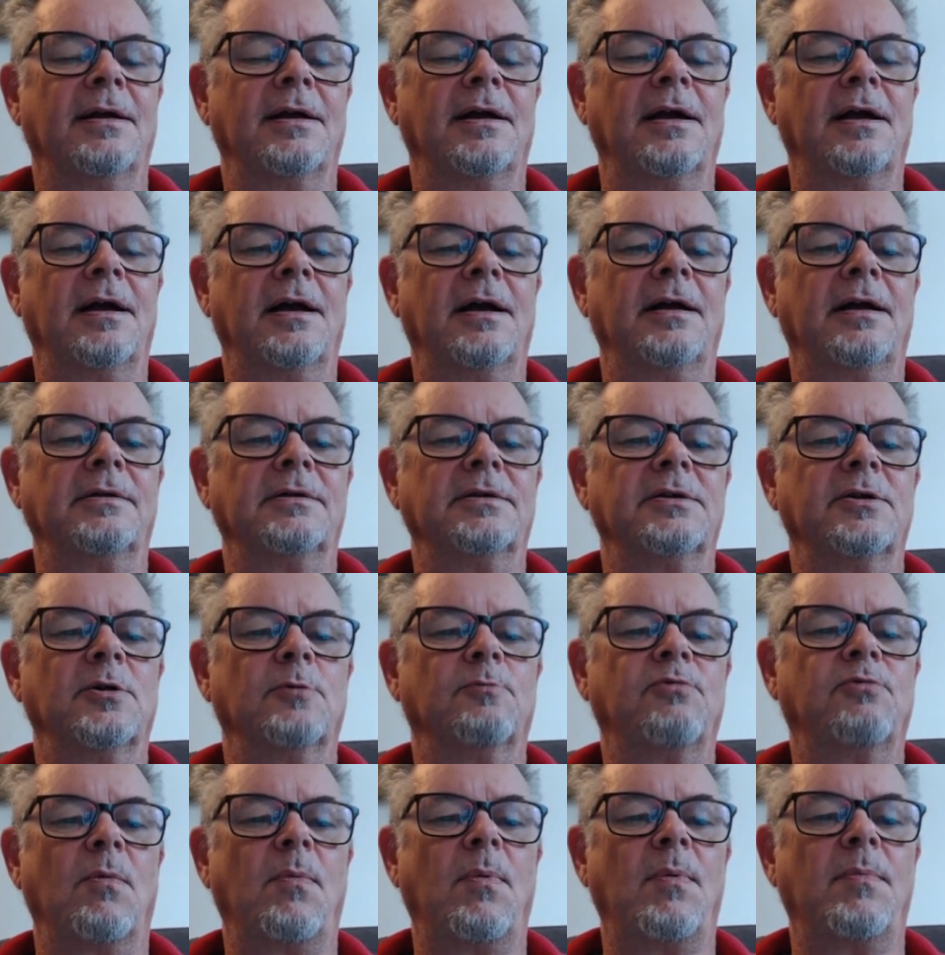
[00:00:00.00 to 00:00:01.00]
And you'll
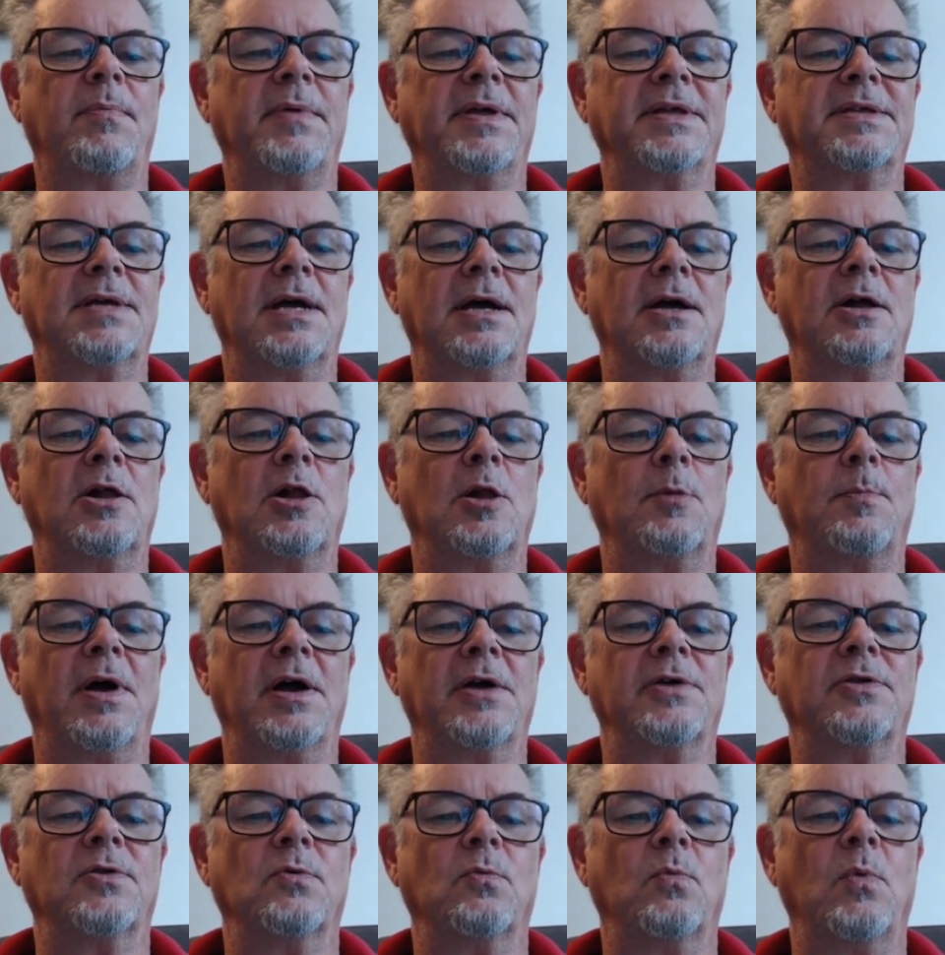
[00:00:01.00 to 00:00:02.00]
probably tell
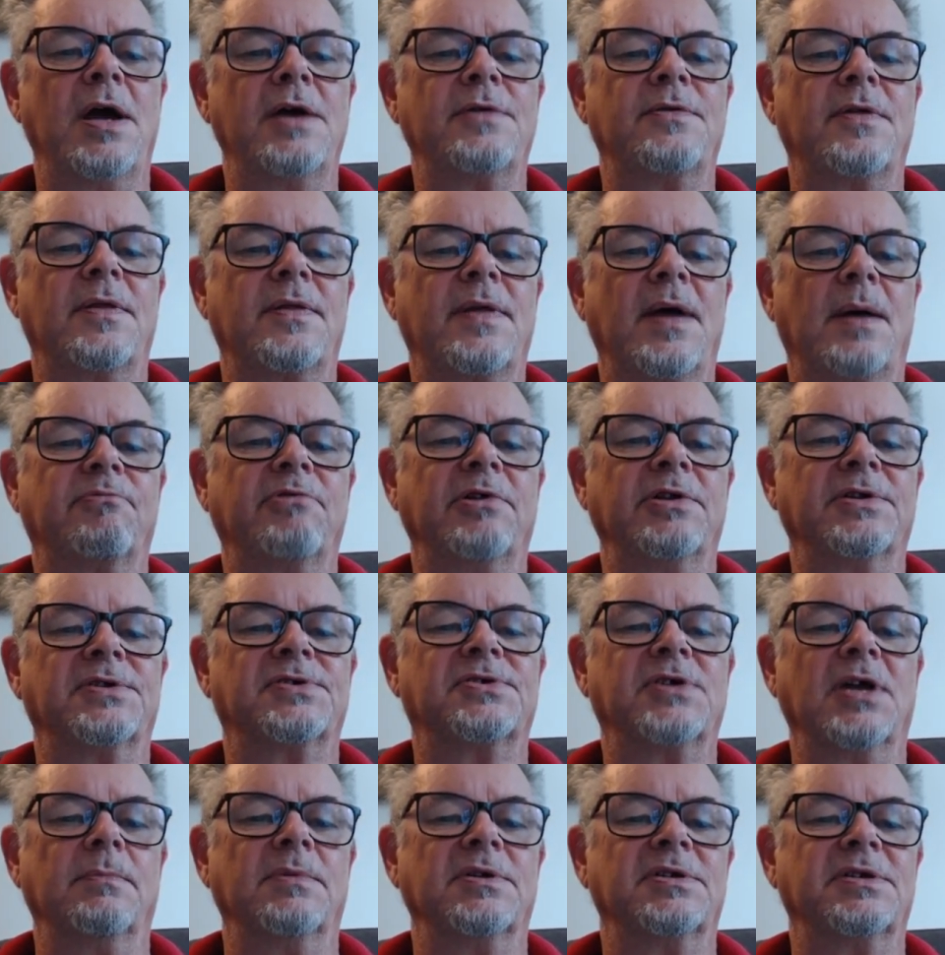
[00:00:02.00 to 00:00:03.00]
by the way that that print
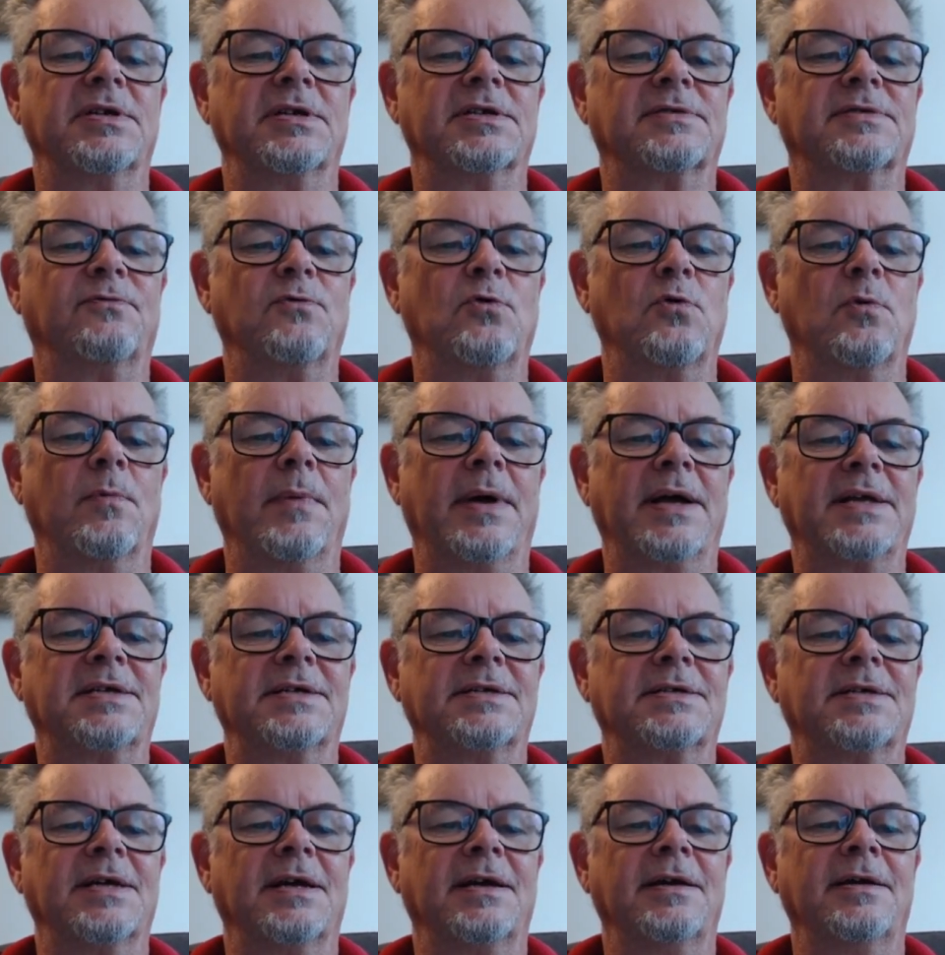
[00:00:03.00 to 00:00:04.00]
statement is
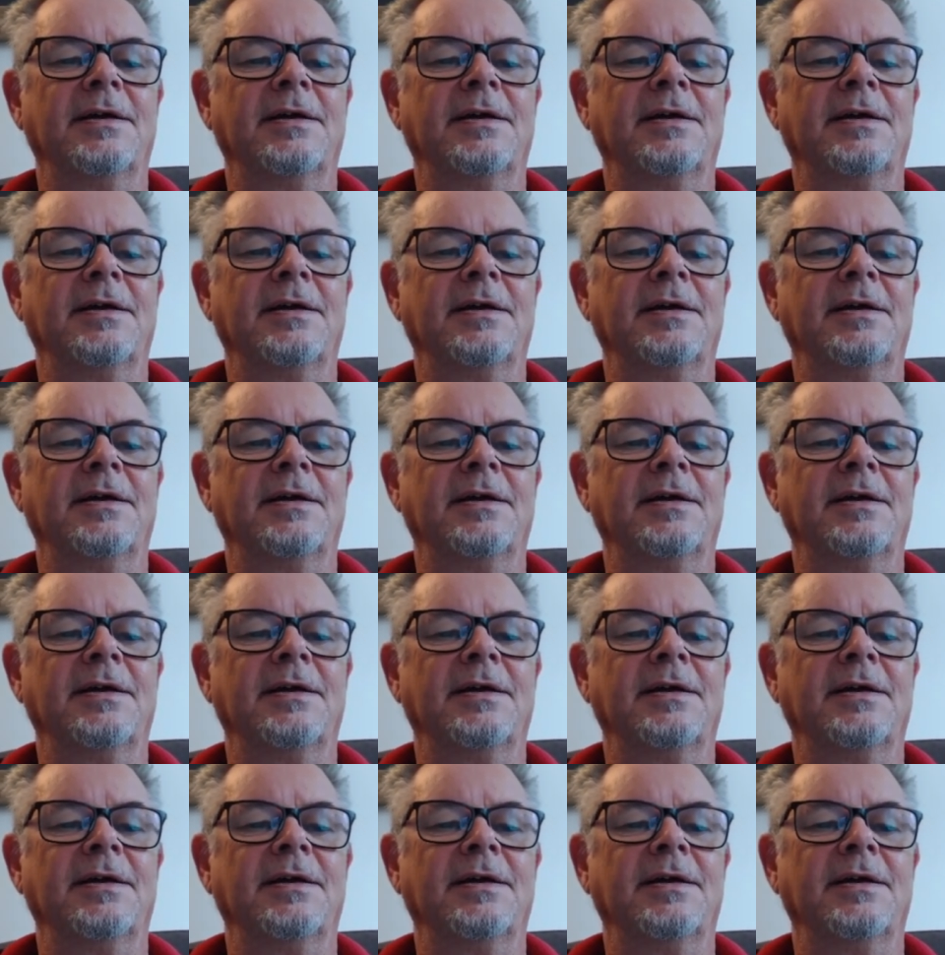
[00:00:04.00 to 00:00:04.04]
formatted